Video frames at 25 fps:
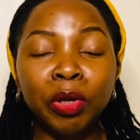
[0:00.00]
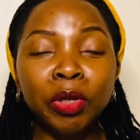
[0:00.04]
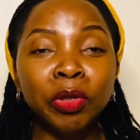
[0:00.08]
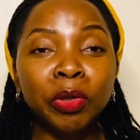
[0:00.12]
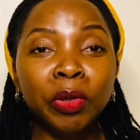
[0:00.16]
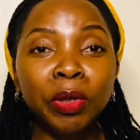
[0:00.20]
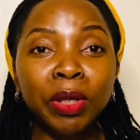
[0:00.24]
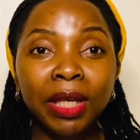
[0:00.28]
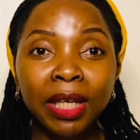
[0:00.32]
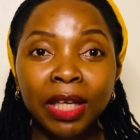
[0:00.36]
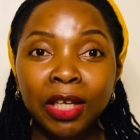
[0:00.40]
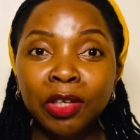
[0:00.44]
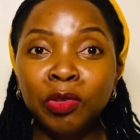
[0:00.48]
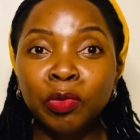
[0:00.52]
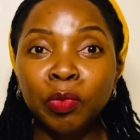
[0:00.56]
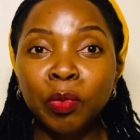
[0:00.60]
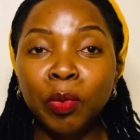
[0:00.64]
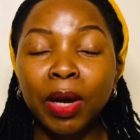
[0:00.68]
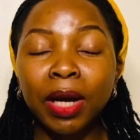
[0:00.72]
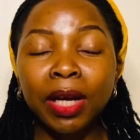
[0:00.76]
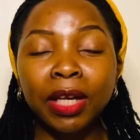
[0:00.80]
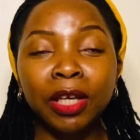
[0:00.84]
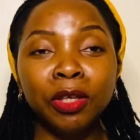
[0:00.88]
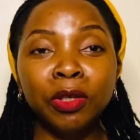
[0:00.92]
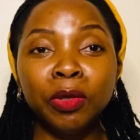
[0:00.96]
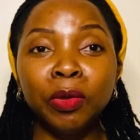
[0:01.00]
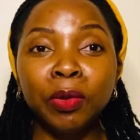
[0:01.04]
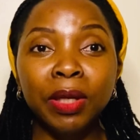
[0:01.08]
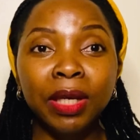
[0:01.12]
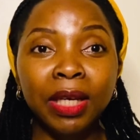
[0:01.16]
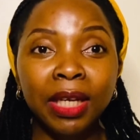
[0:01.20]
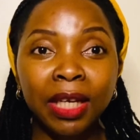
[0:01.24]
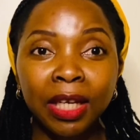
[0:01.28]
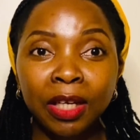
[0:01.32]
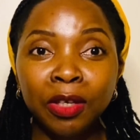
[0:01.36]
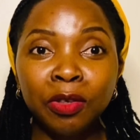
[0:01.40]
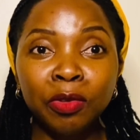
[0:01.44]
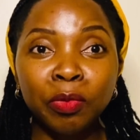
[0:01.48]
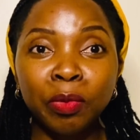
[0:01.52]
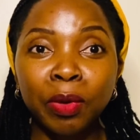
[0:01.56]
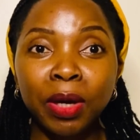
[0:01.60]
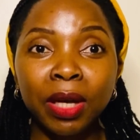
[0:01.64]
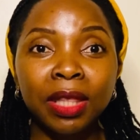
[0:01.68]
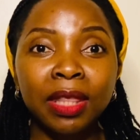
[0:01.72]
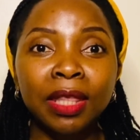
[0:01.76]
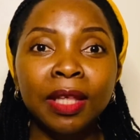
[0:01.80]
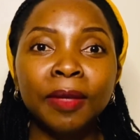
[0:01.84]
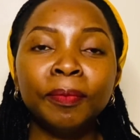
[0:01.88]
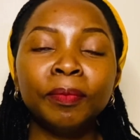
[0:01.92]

your network, your network.